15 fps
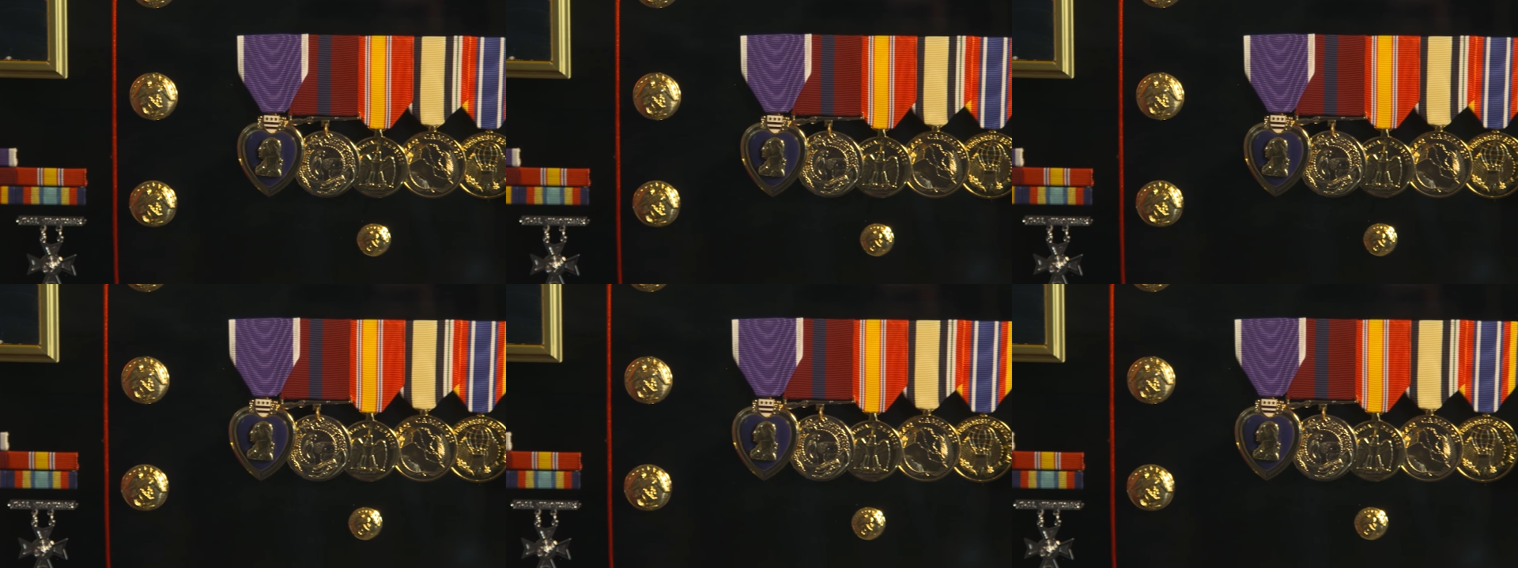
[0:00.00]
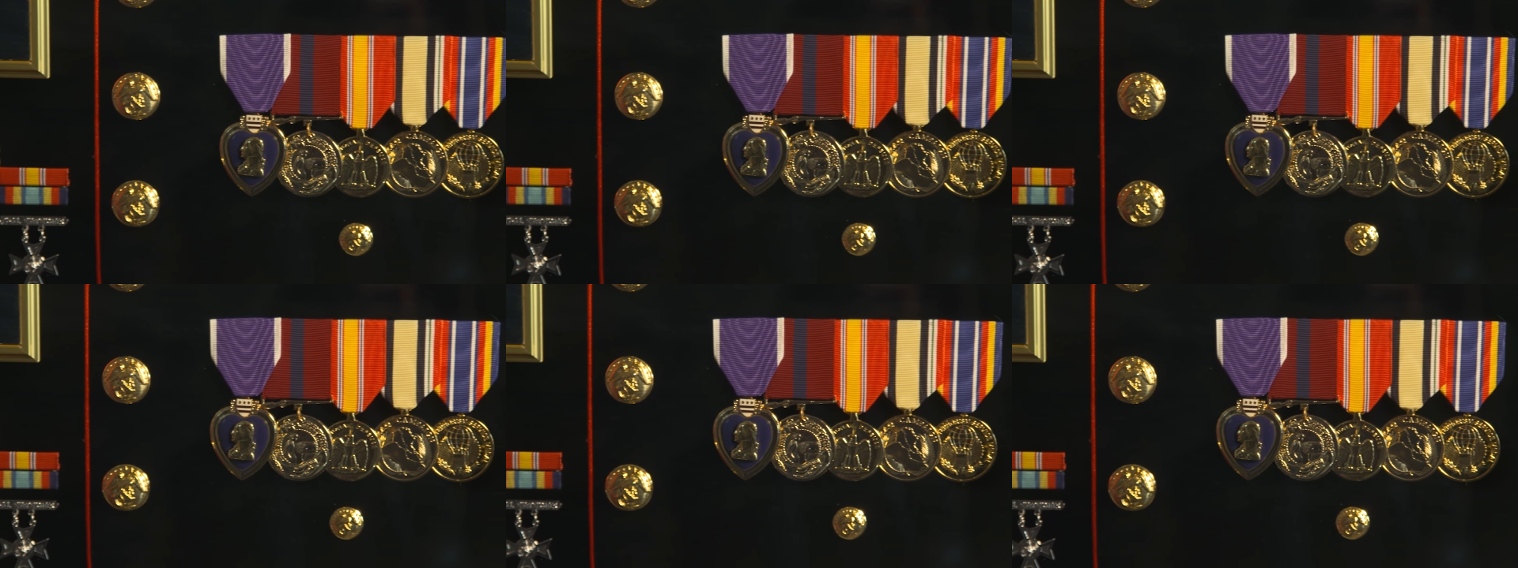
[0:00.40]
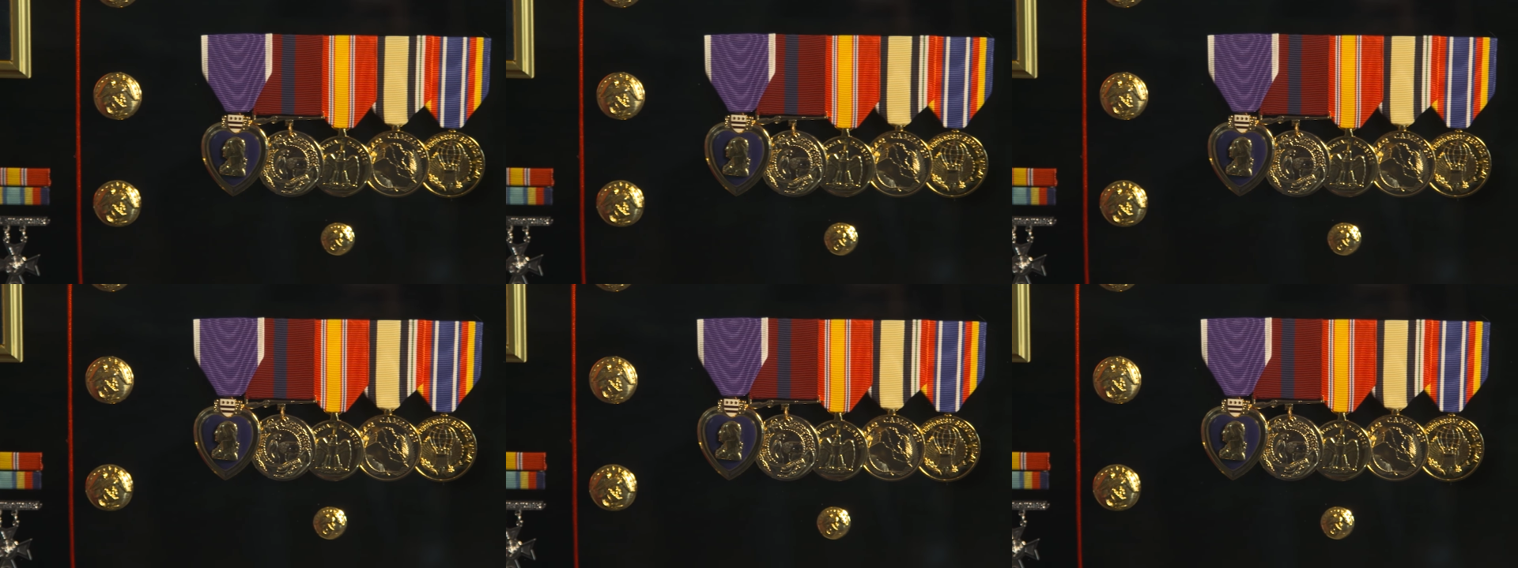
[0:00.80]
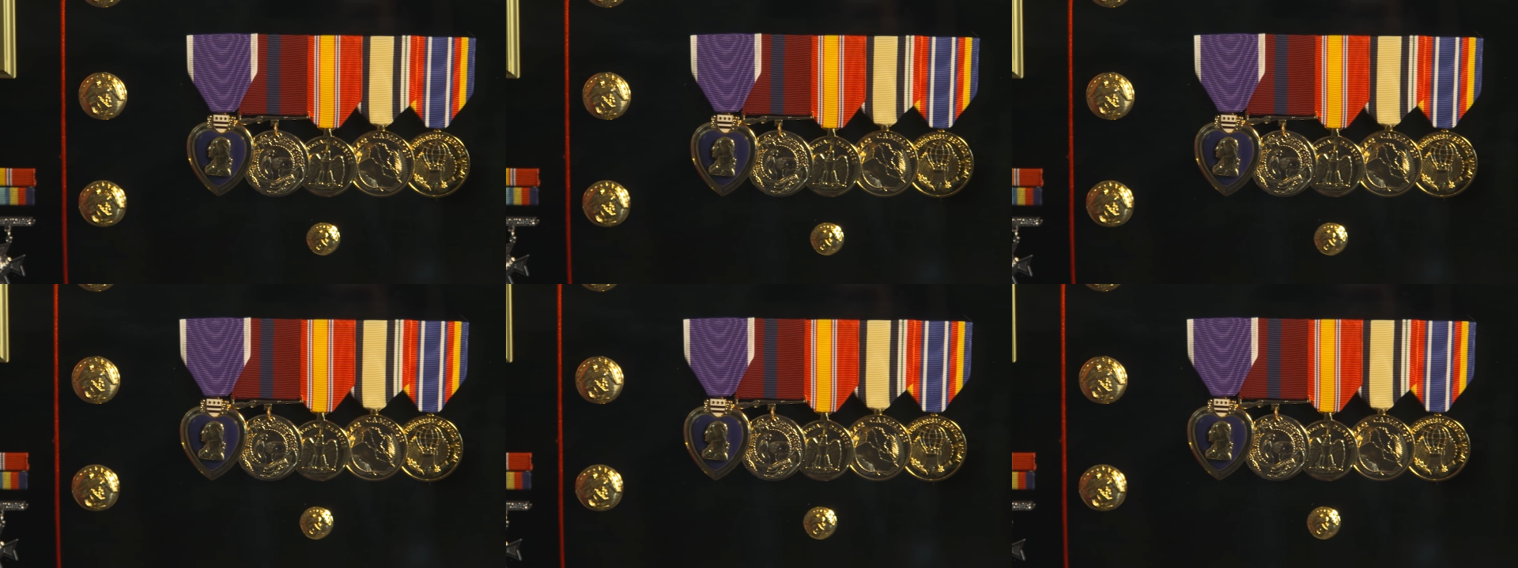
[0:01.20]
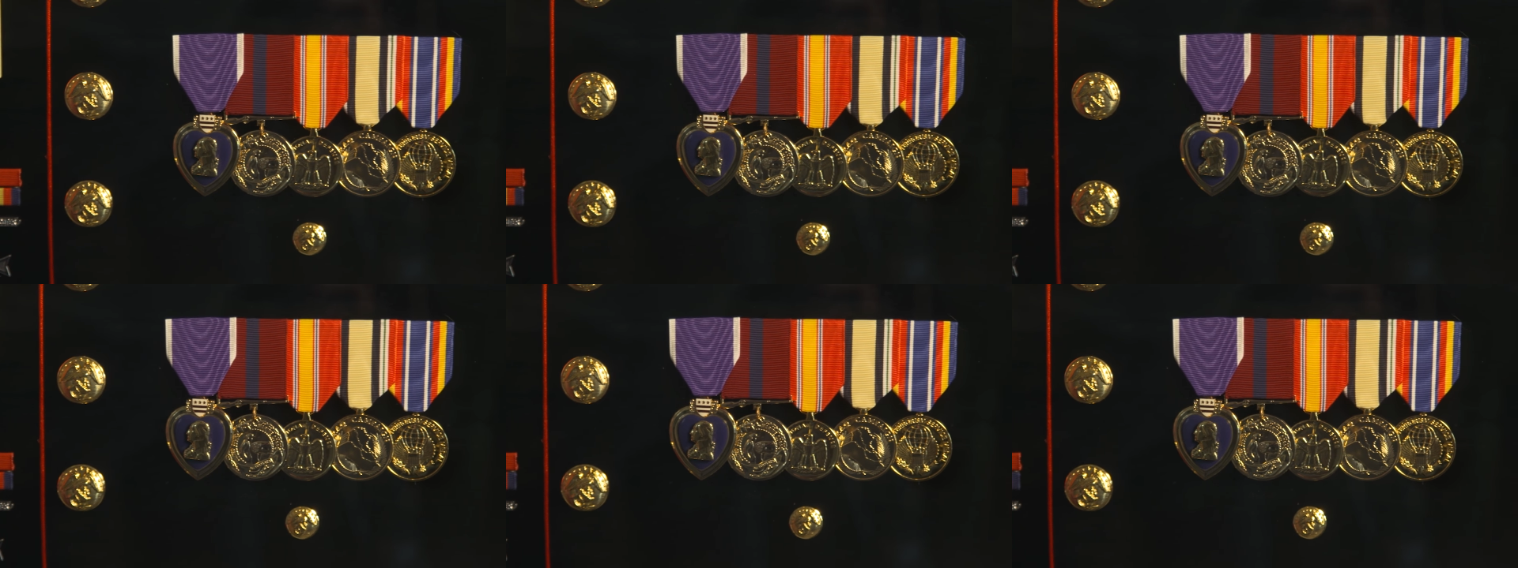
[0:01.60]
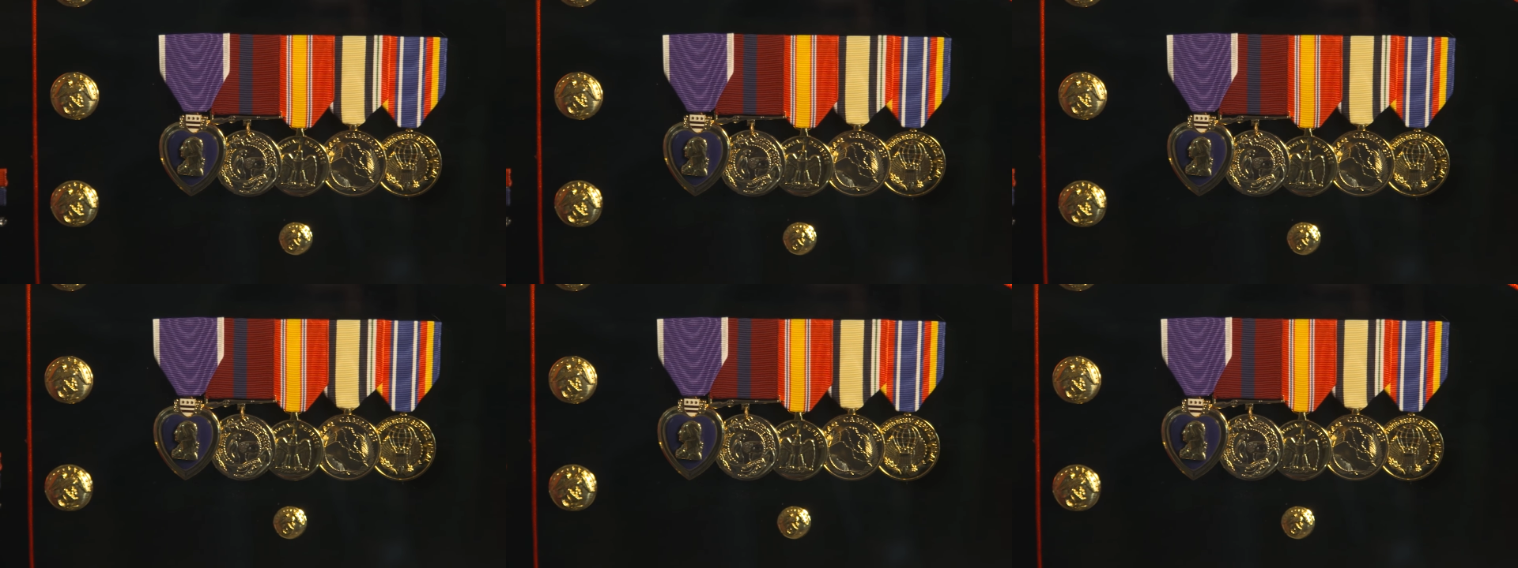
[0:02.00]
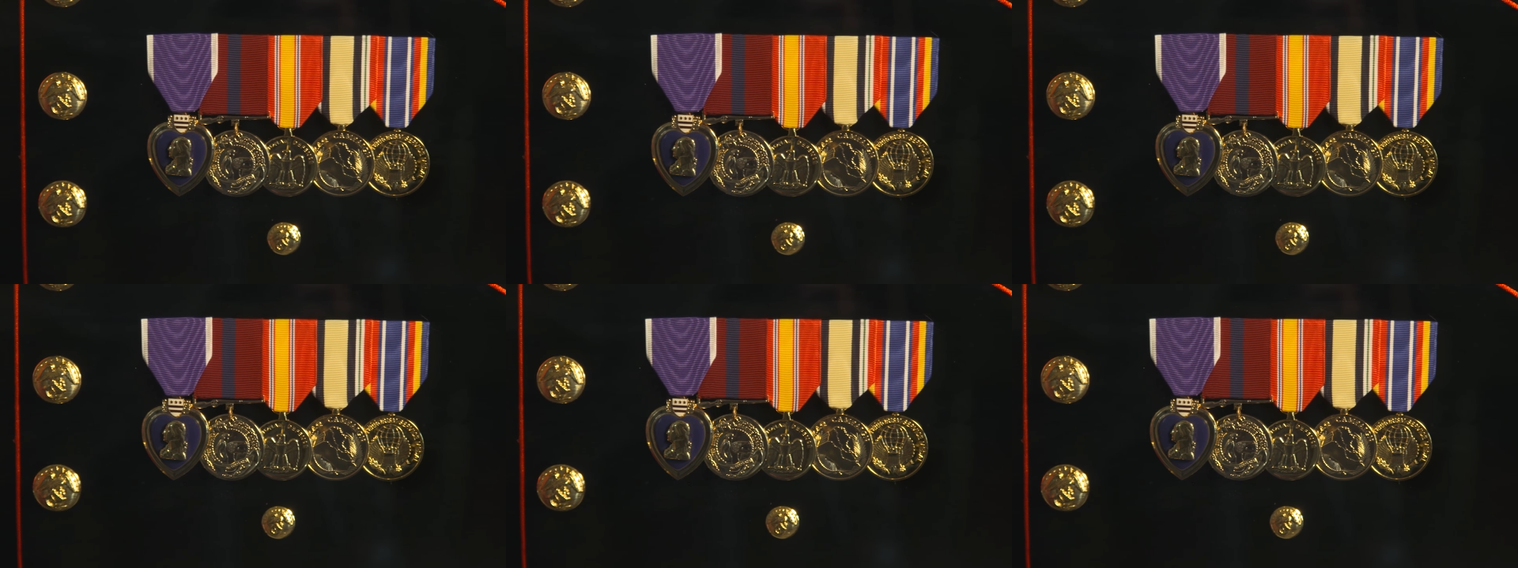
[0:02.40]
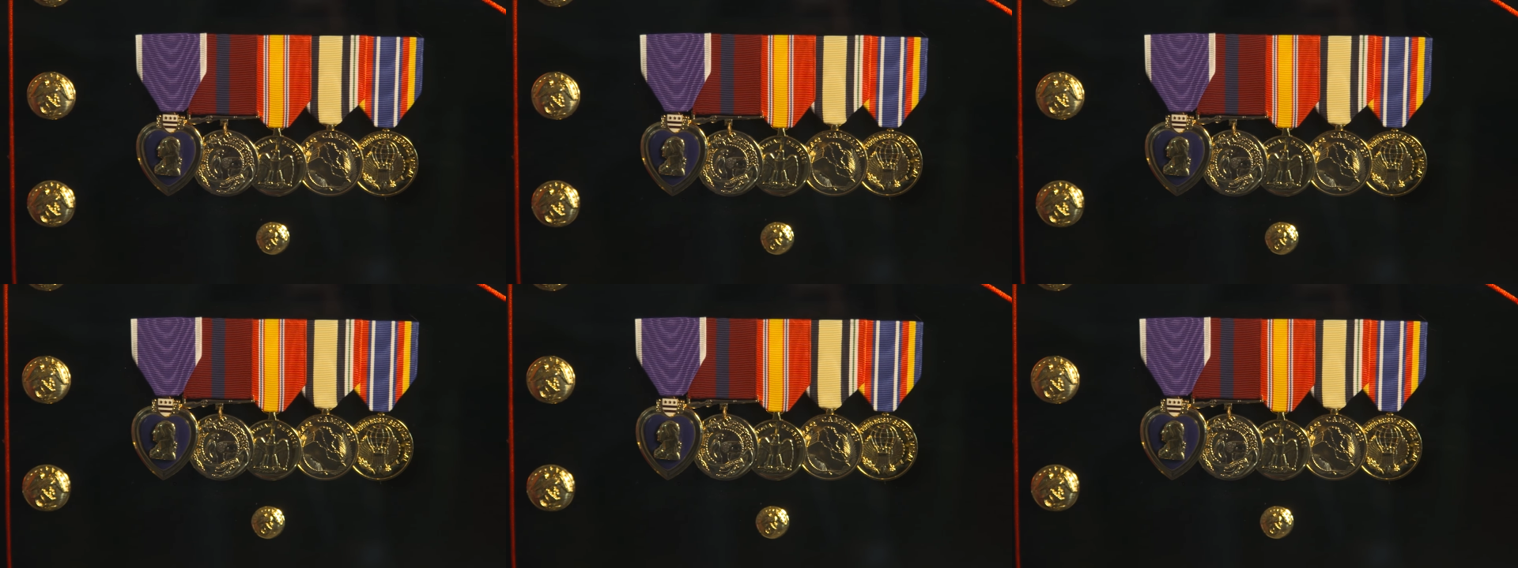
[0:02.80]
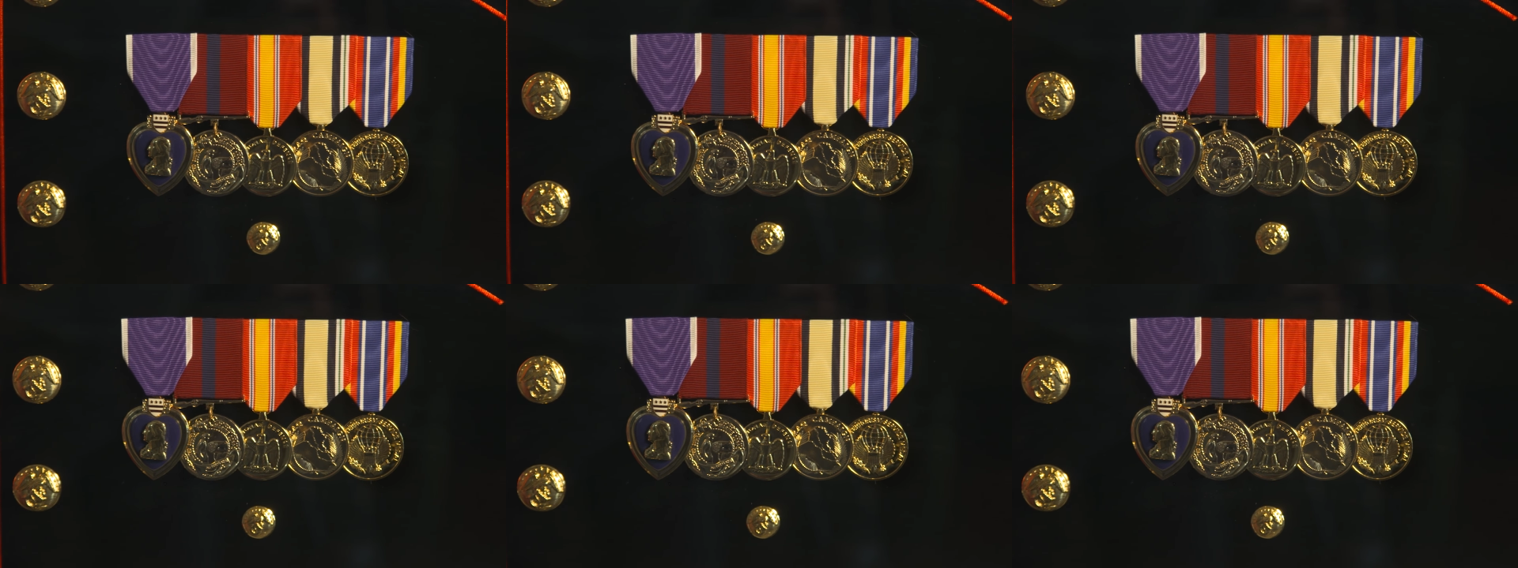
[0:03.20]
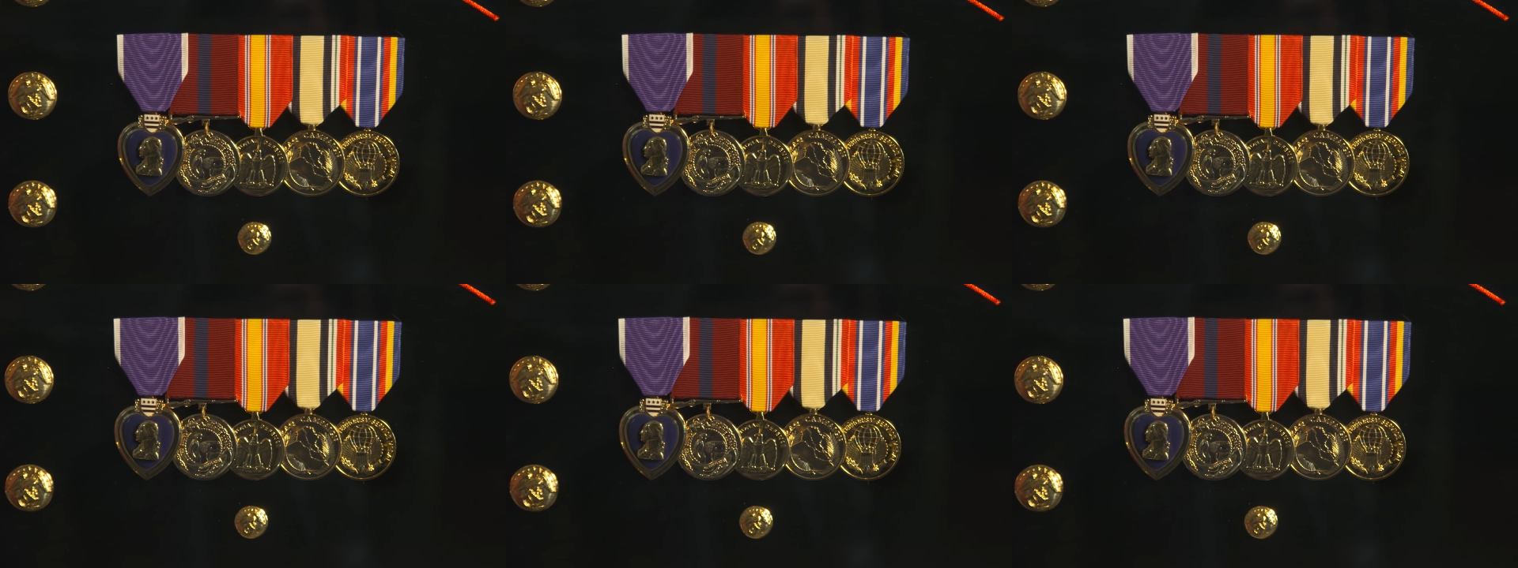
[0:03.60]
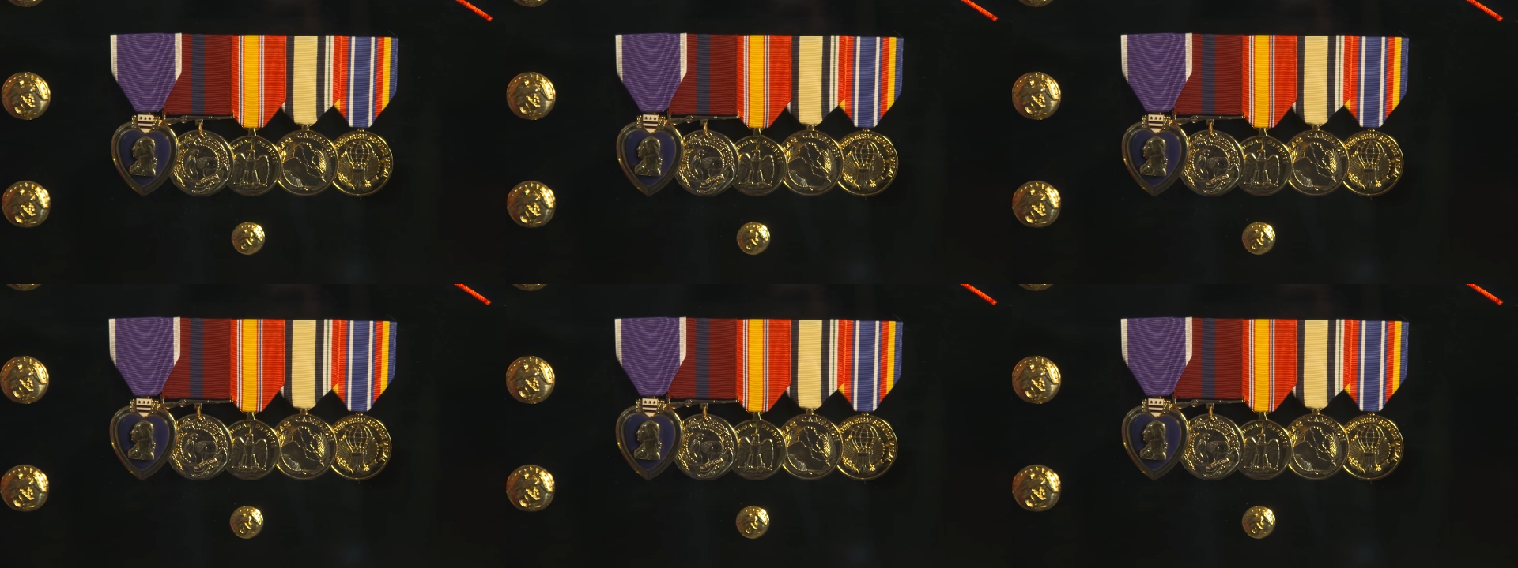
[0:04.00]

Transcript: No face is visible, so there are no lips to read.